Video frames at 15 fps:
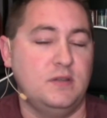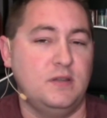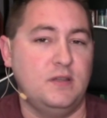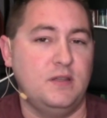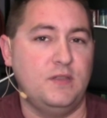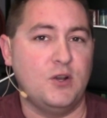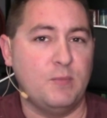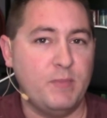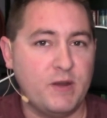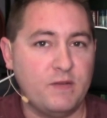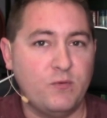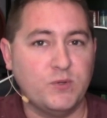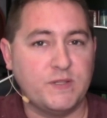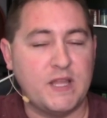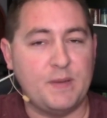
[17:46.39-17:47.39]
There are
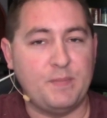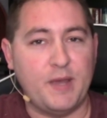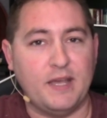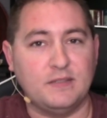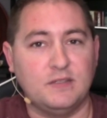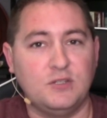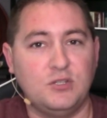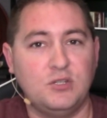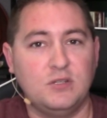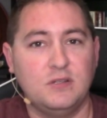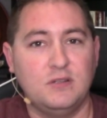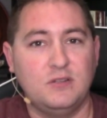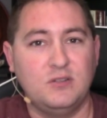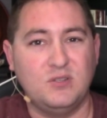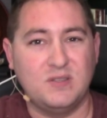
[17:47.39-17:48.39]
metaphors in that passage.
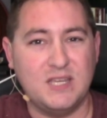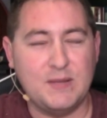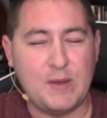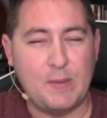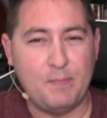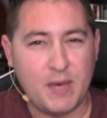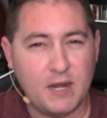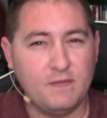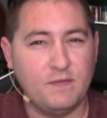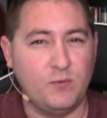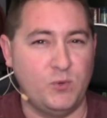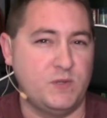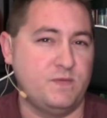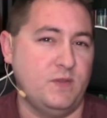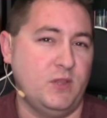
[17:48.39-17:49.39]
Just think about
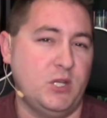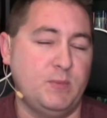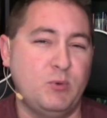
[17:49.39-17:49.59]
metaphors for a little bit.